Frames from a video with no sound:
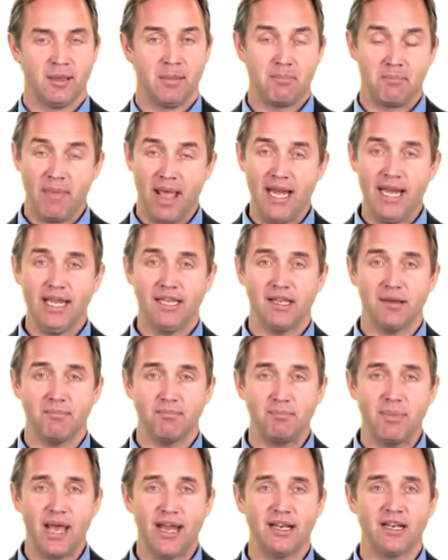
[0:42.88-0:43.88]
Many
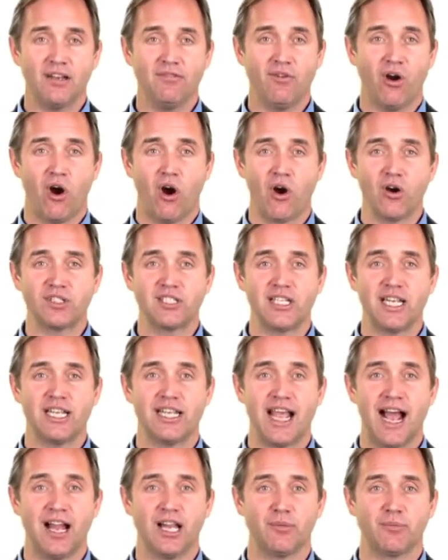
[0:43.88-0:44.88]
competitive RTD
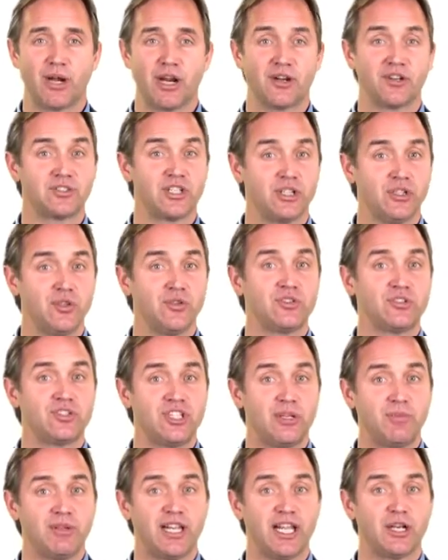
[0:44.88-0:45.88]
calibrators that use
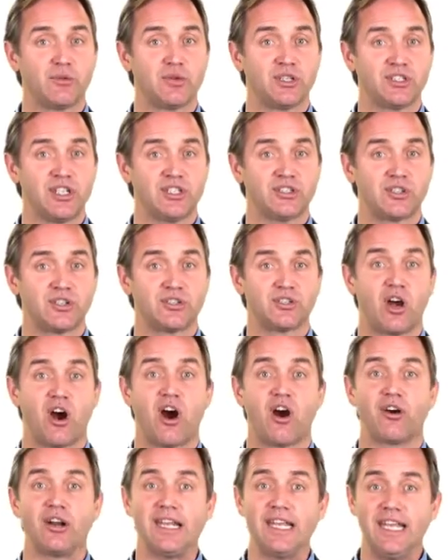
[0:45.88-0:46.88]
simulated resistors
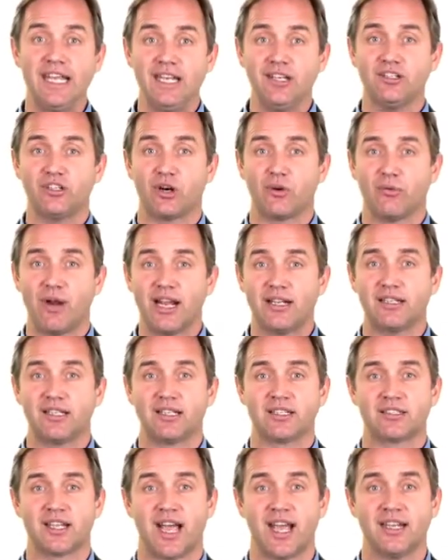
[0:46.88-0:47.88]
are incorrectly
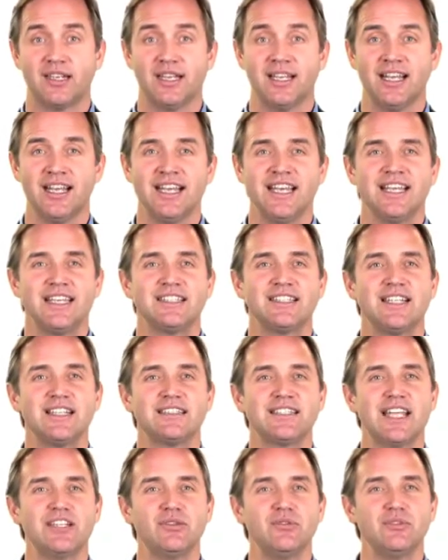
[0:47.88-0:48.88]
designed since
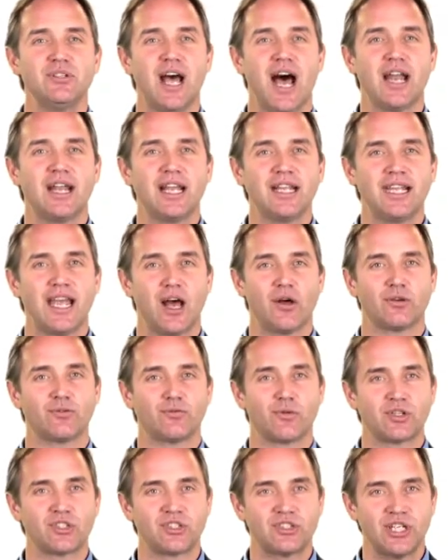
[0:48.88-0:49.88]
they do not account
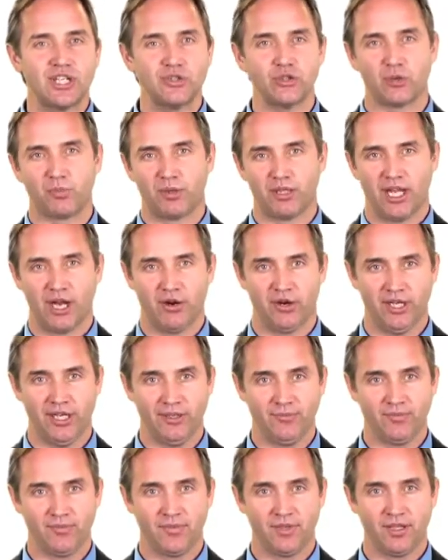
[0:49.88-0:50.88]
for signal polarity.
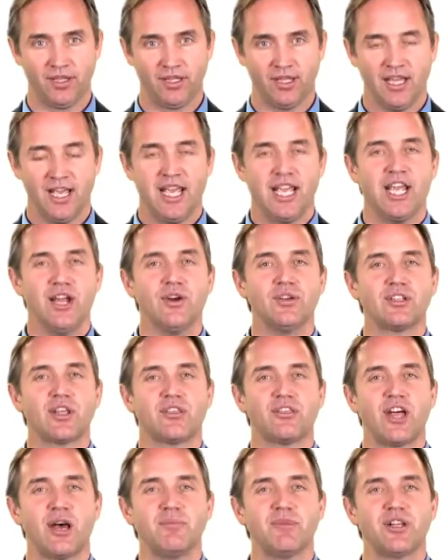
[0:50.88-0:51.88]
Here's a
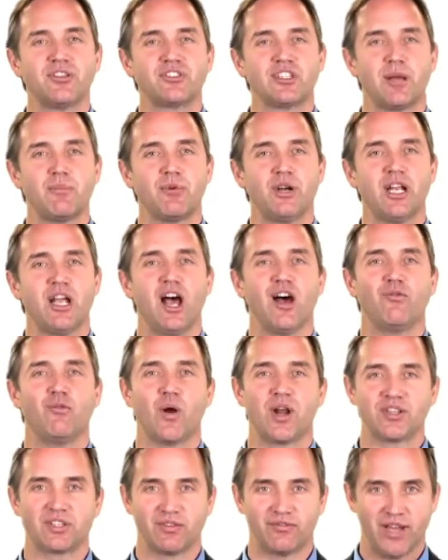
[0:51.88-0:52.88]
thumbnail summary of
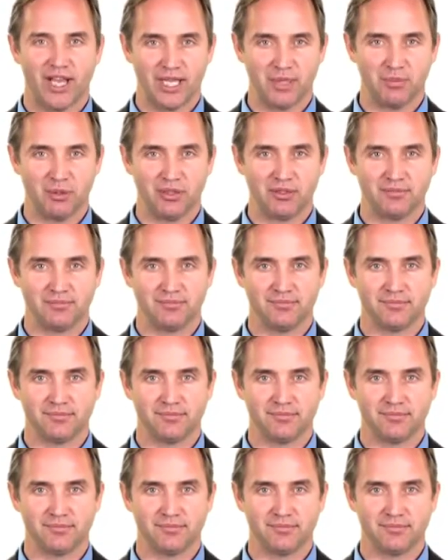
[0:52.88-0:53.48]
what is available.